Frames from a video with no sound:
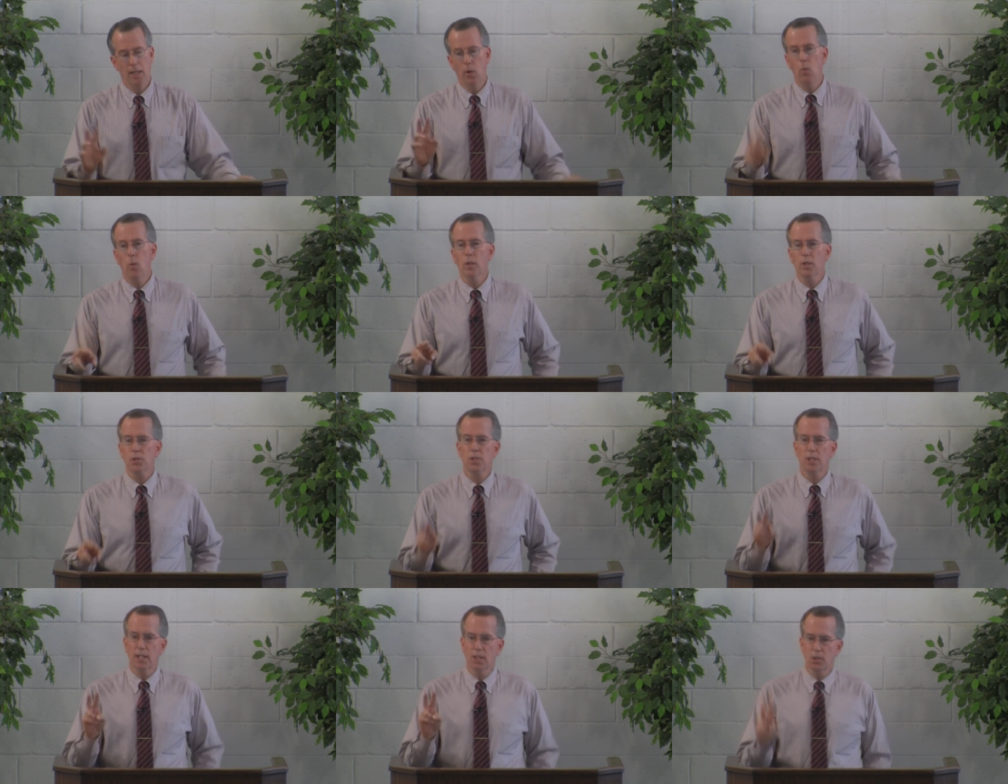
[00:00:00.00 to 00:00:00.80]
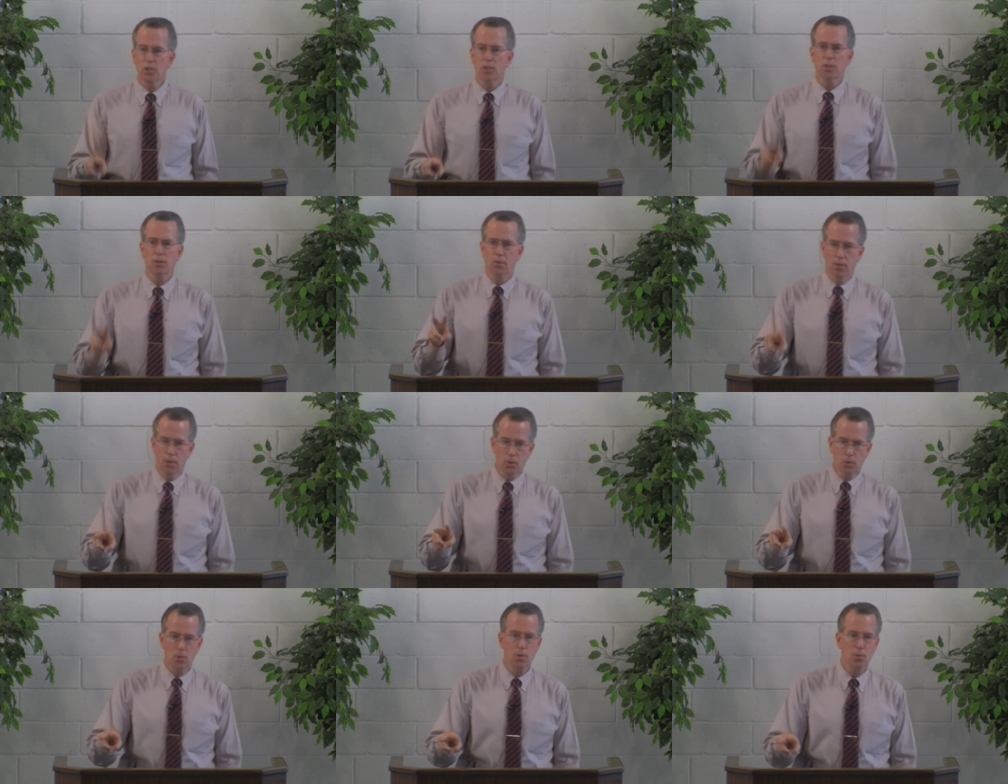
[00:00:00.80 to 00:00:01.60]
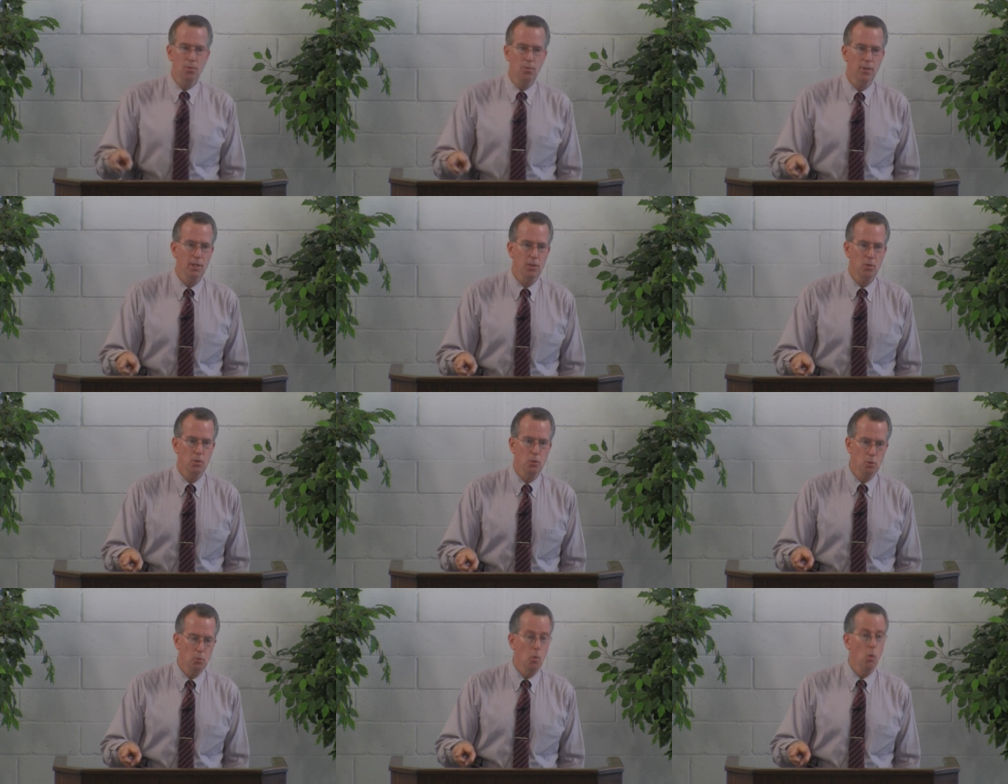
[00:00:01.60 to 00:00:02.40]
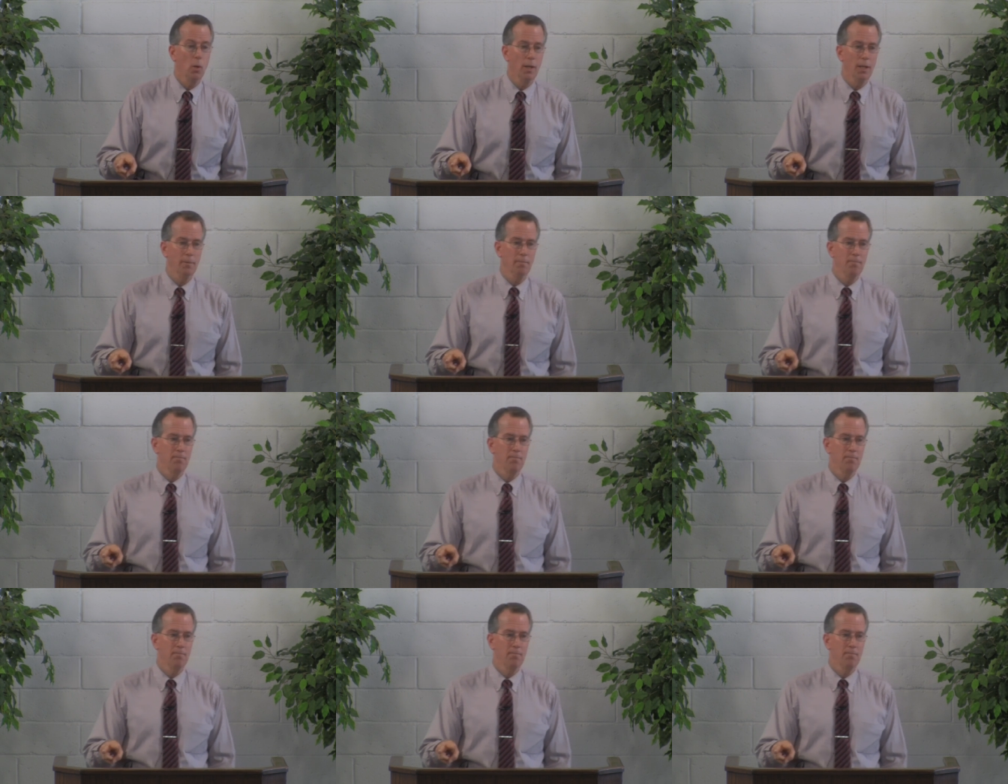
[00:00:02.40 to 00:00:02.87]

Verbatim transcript: Now I want us to consider those 2 things this morning,